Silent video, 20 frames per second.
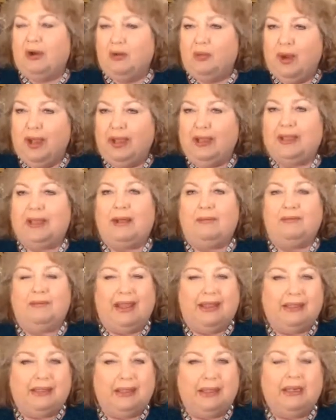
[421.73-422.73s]
go away,
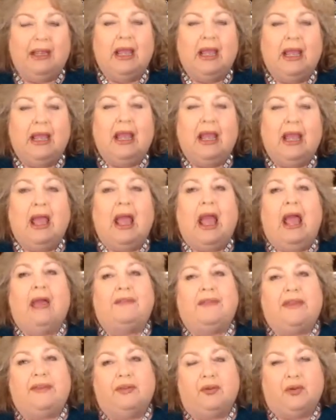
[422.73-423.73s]
come back again, and
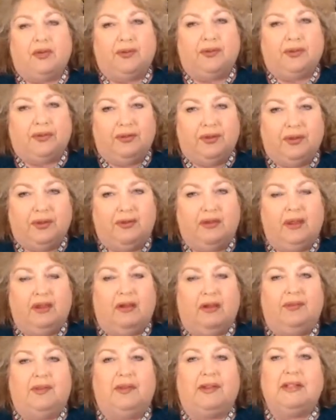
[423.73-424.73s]
then look at the third
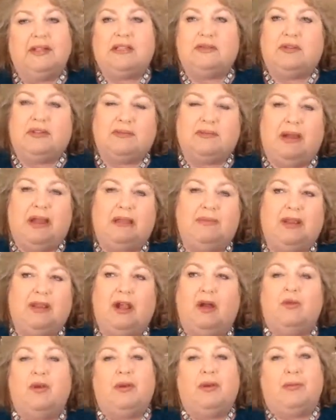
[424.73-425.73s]
thing on the list, which may
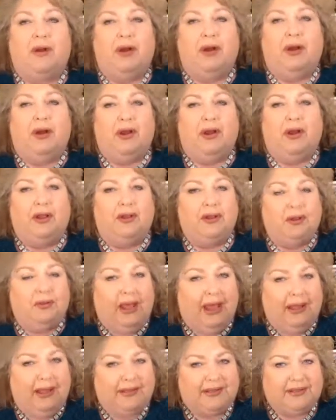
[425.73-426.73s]
be I want to buy a new
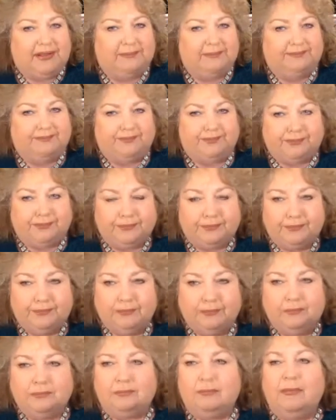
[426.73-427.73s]
house.
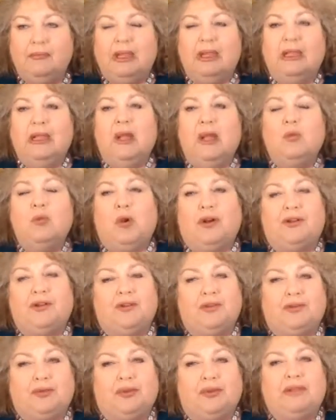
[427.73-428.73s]

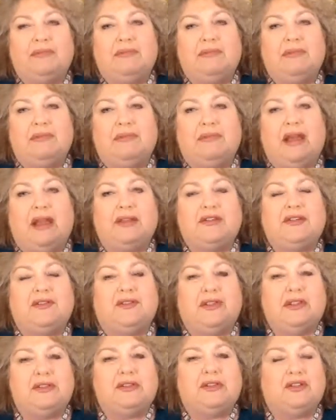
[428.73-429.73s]
What are the 3 major
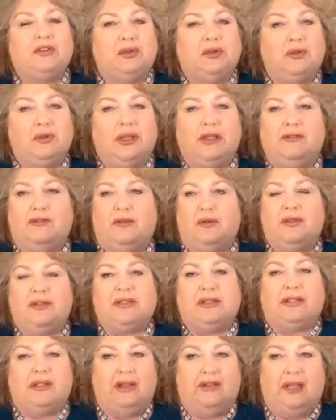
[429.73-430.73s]
things that you're looking for?
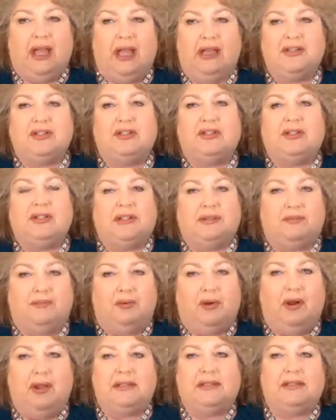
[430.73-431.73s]
Is it location? Is
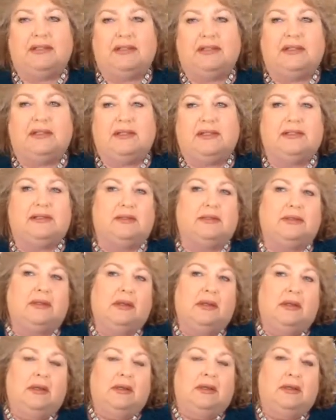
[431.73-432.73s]
it price? Is it,
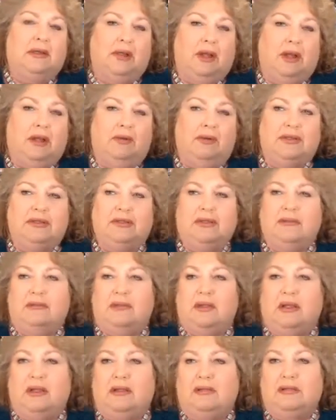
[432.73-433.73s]
is it